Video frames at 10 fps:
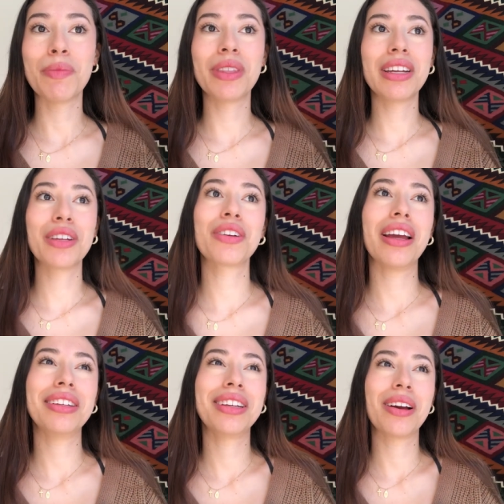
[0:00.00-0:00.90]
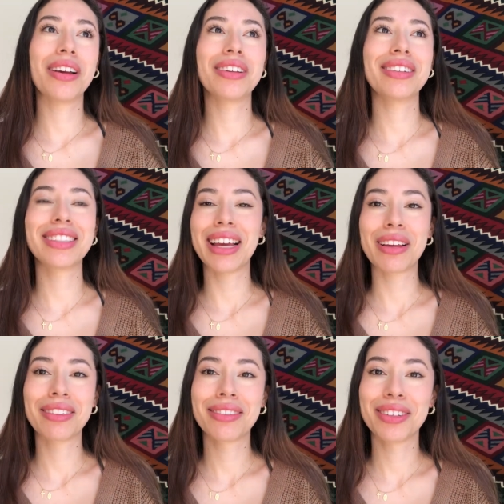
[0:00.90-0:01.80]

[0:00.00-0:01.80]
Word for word: But then you're, and you, it's like,